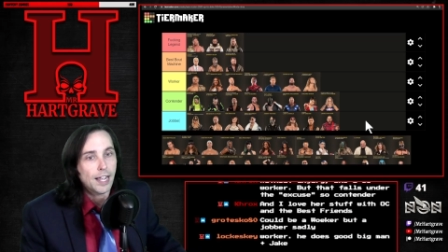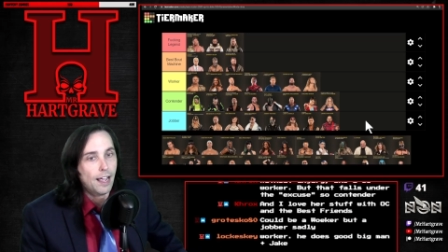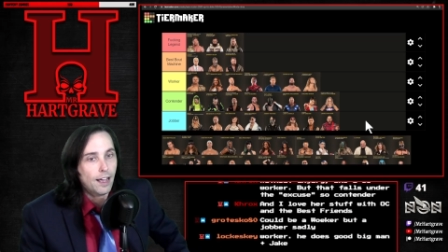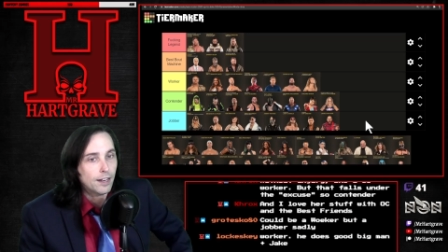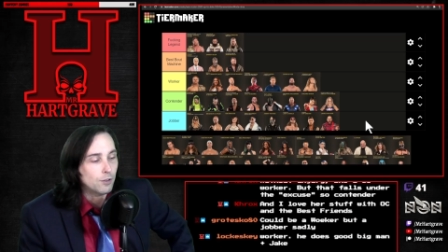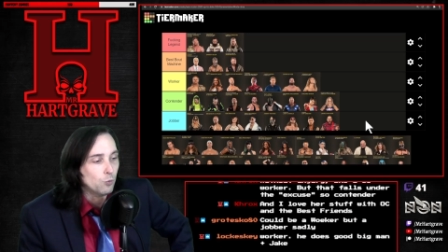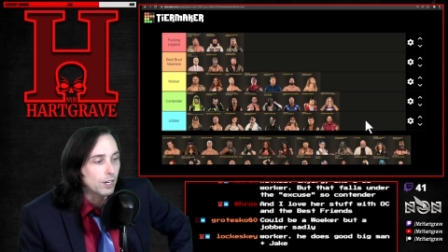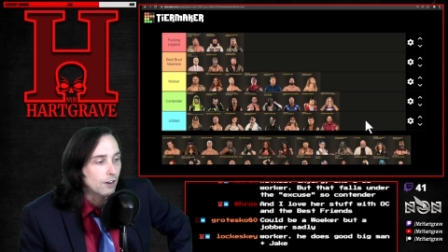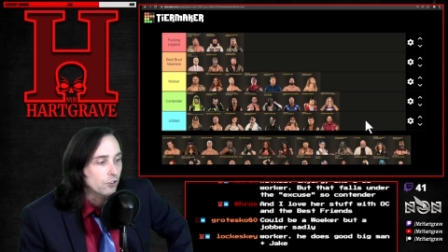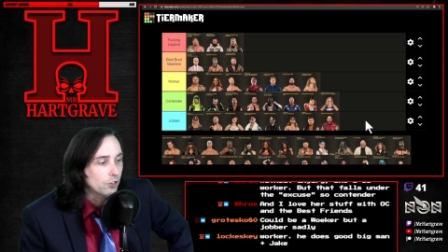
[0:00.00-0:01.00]
And
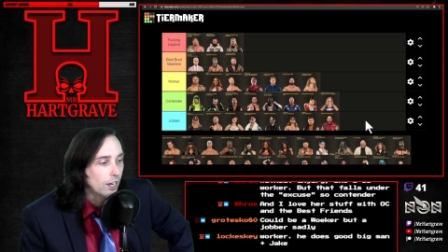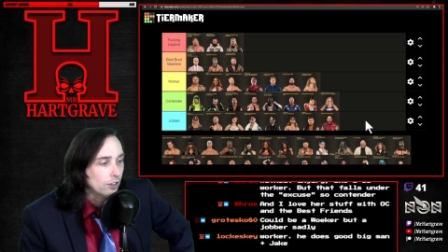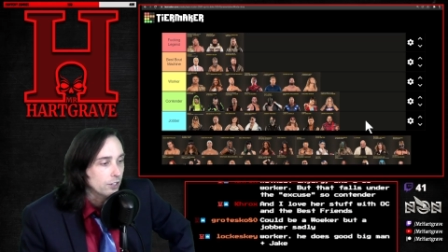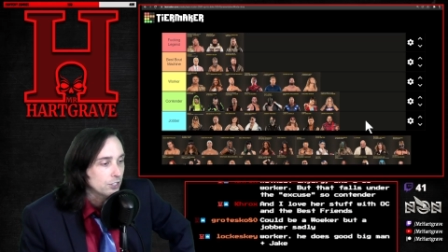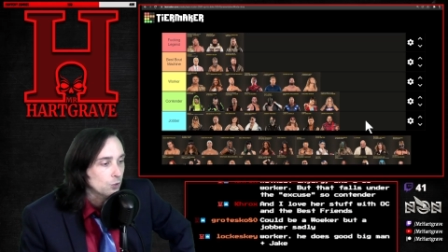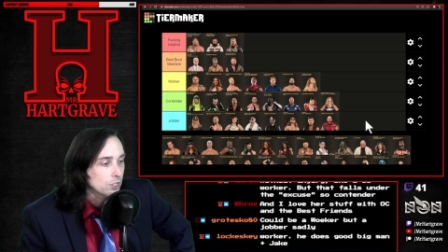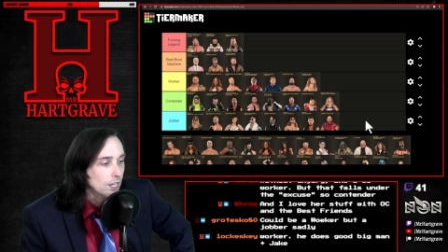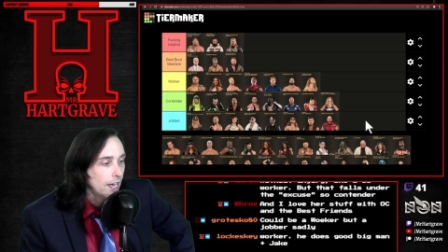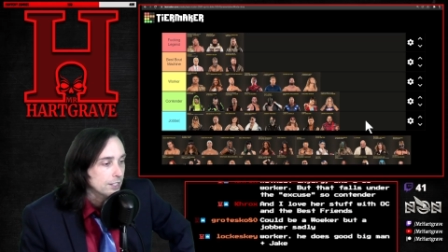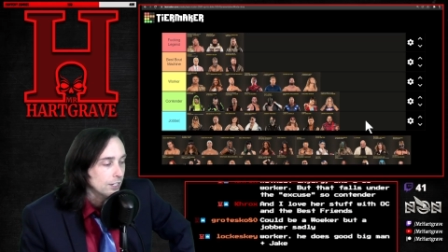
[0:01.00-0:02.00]
whenever I look into his
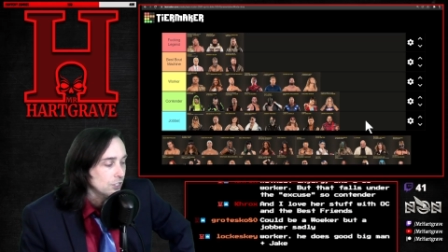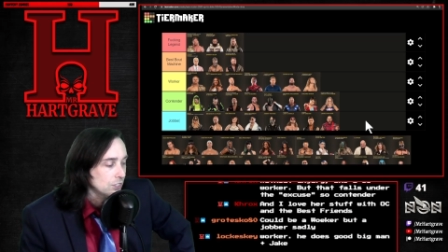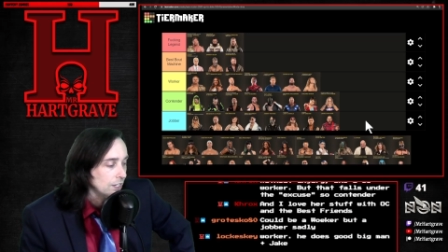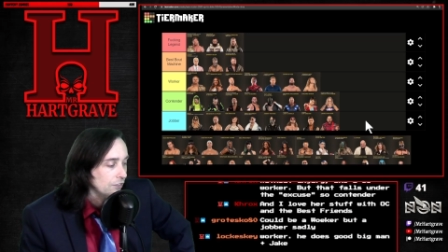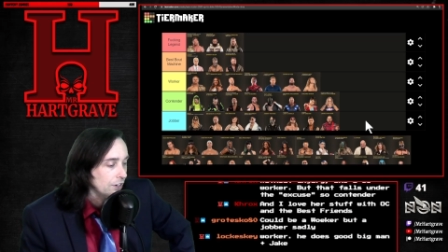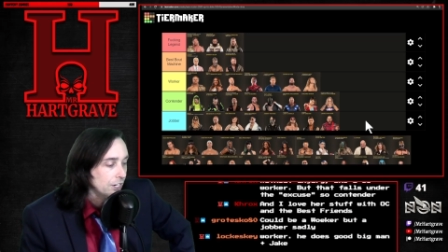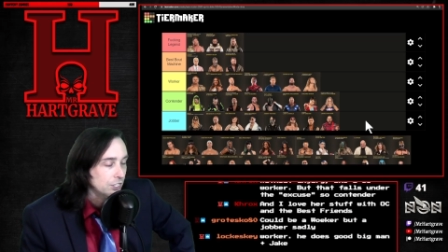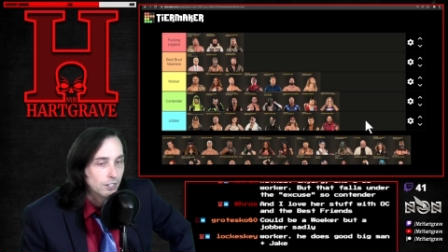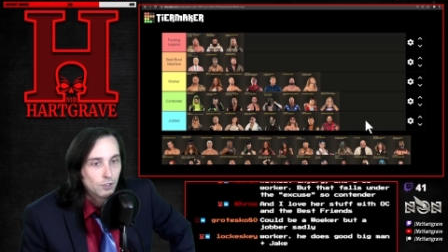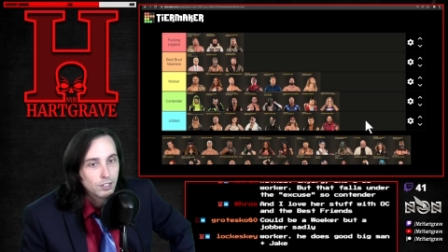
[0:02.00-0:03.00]
eyes, I just see a very
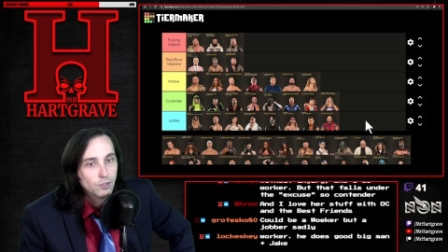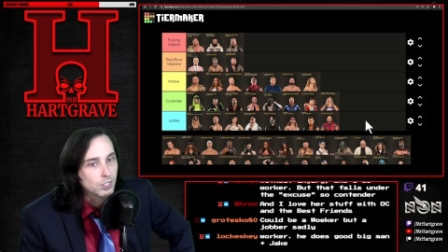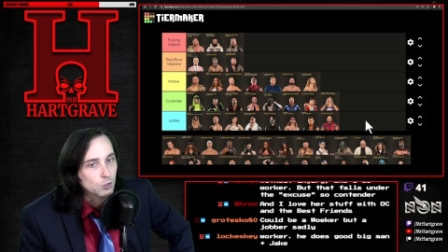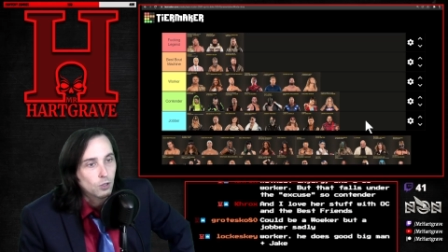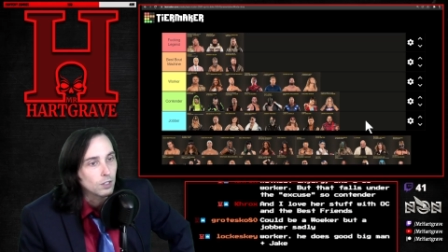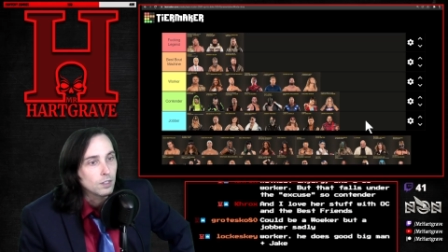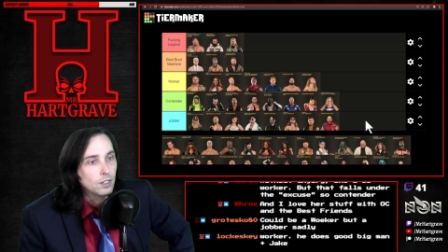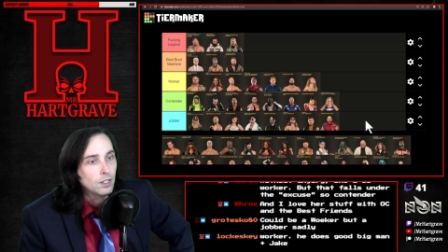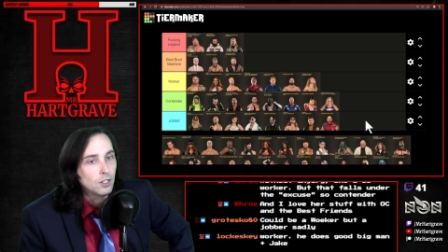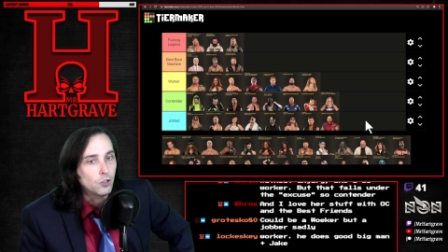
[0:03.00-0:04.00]
gentle individual
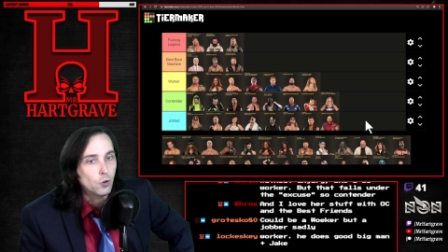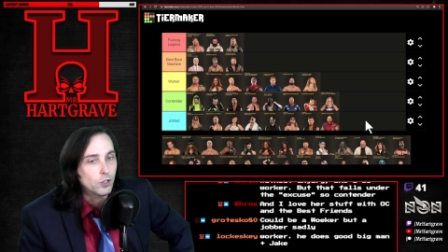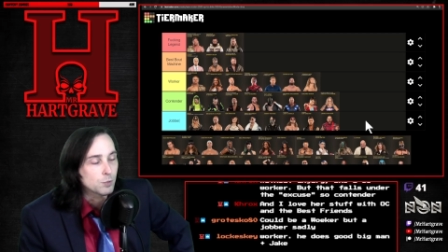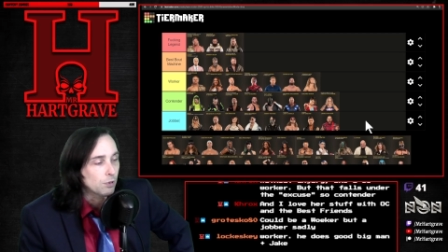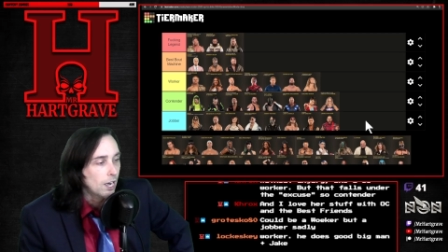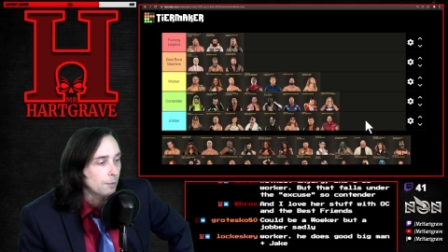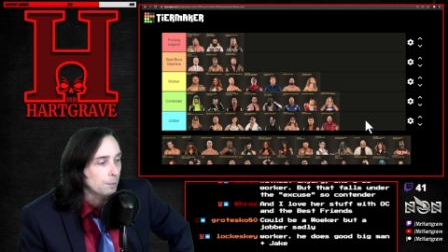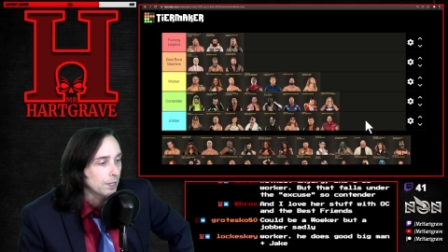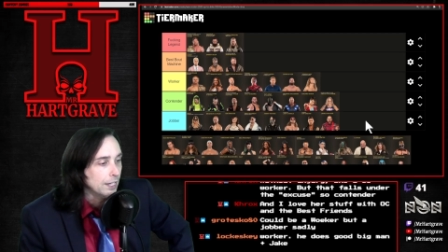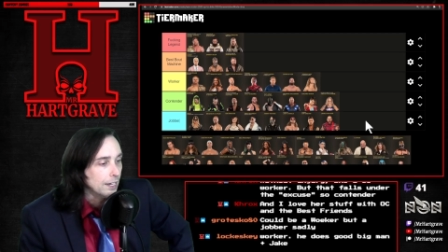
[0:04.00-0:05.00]
who is
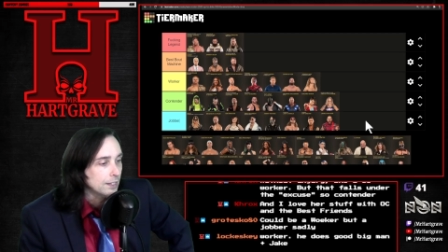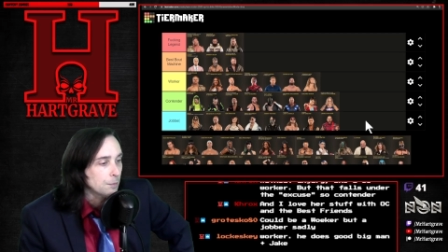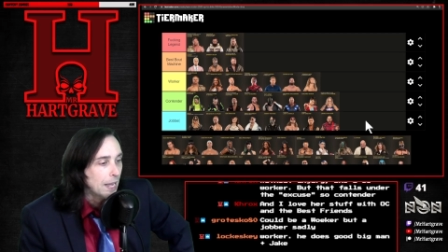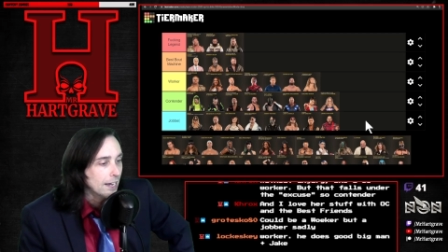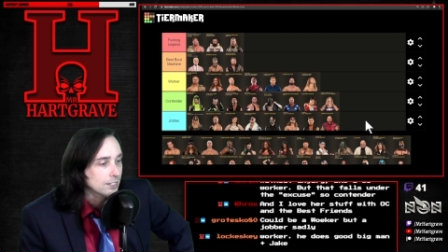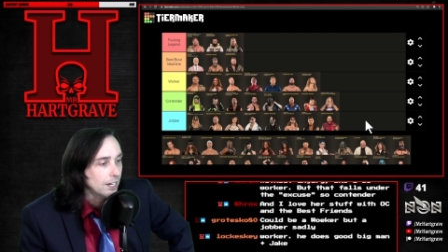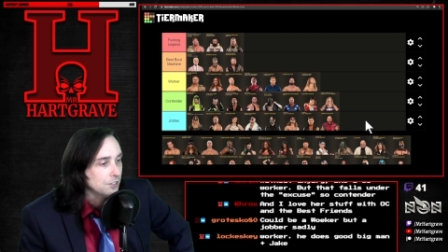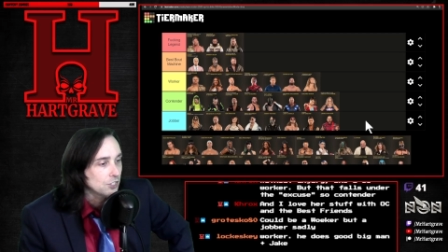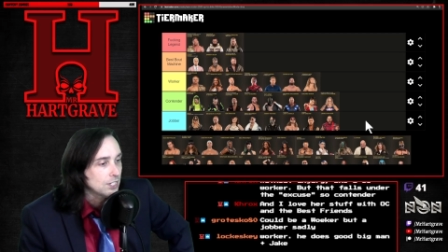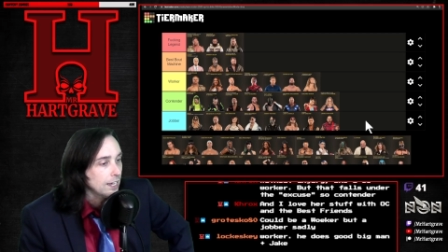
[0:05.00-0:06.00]
probably in the backstage
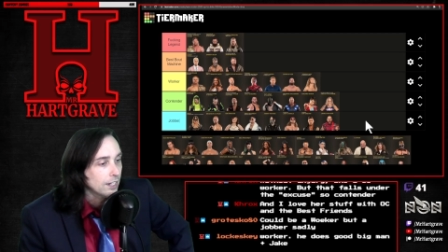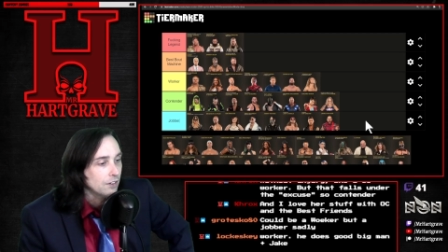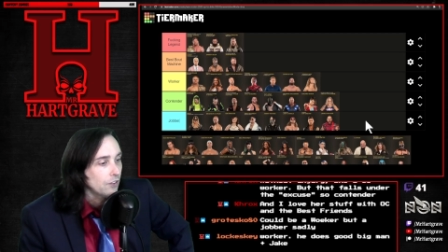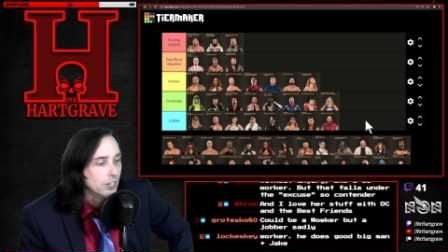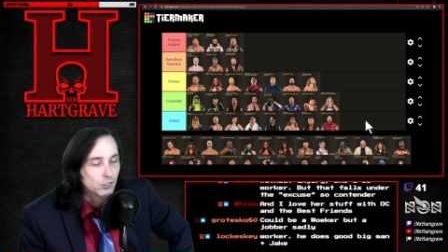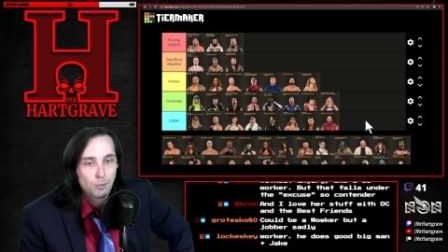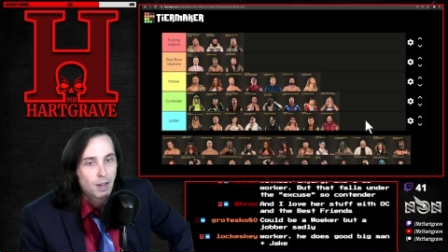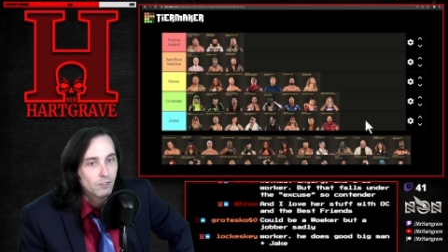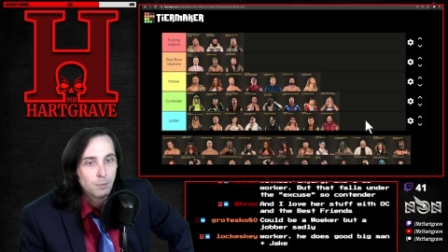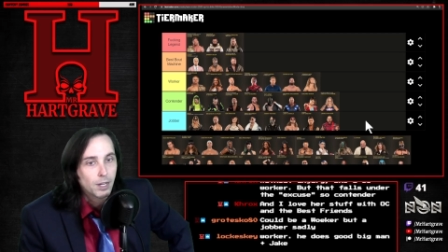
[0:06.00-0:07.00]
just taking advice from
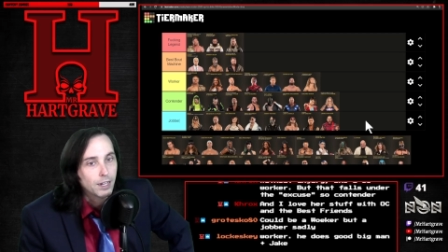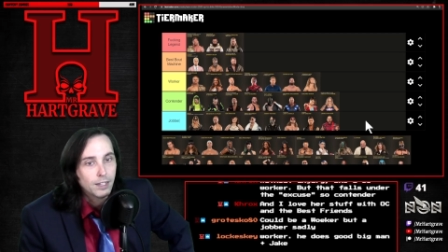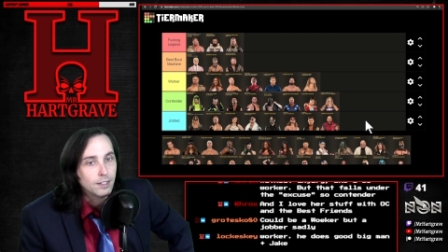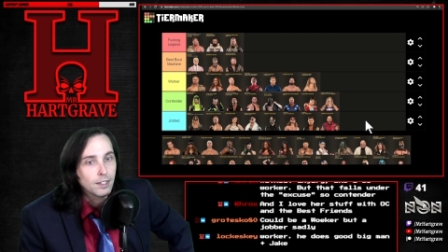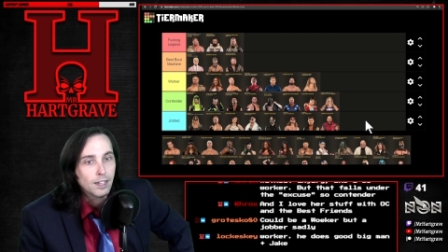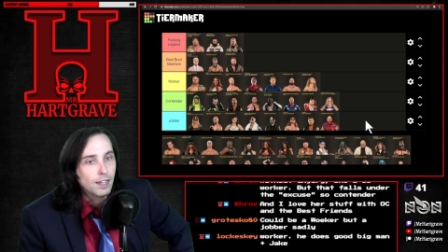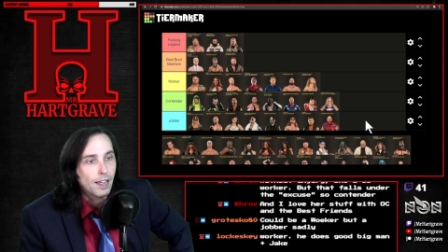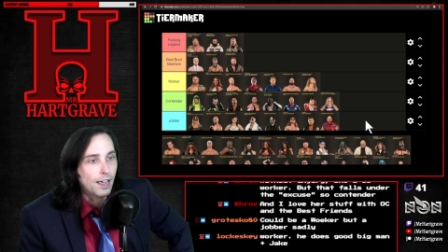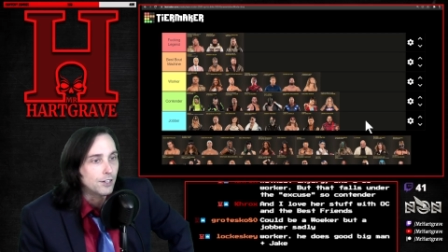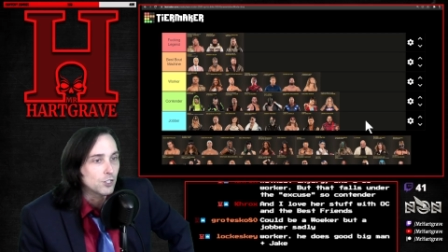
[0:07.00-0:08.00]
everybody
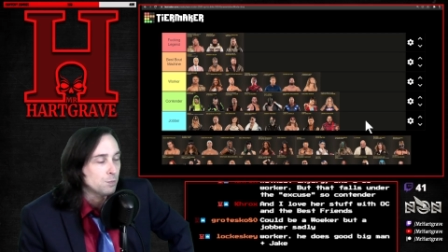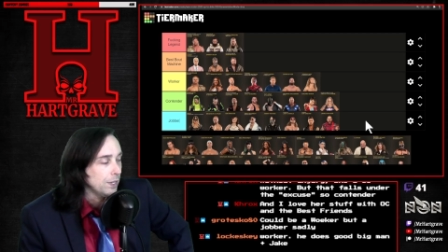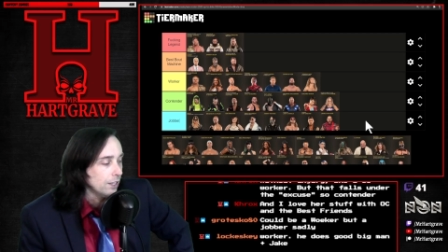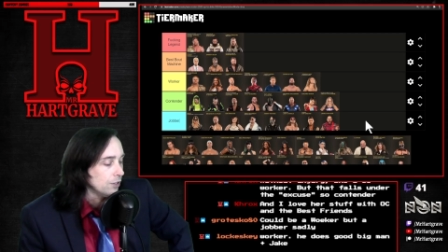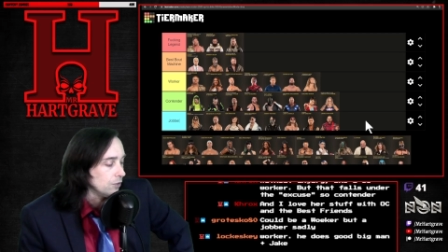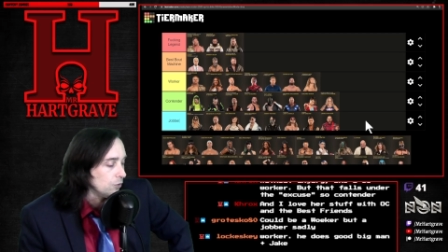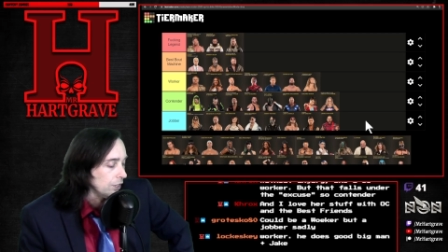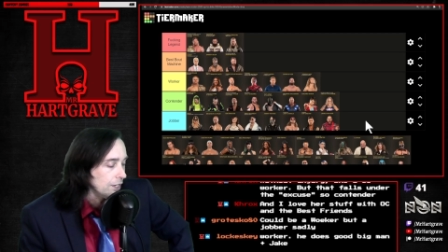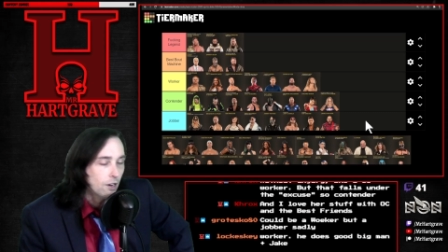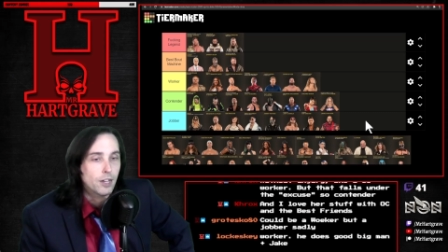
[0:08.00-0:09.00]
and just being
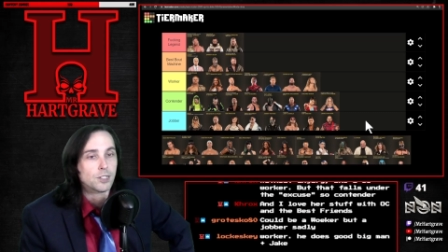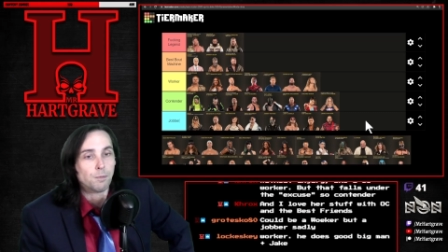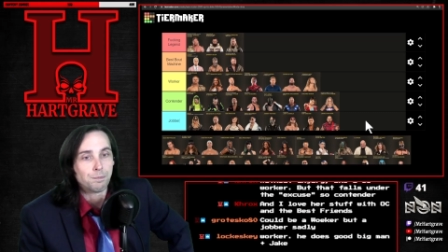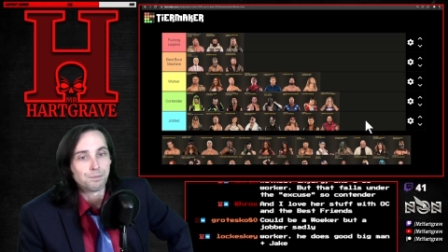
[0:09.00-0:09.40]
really awesome.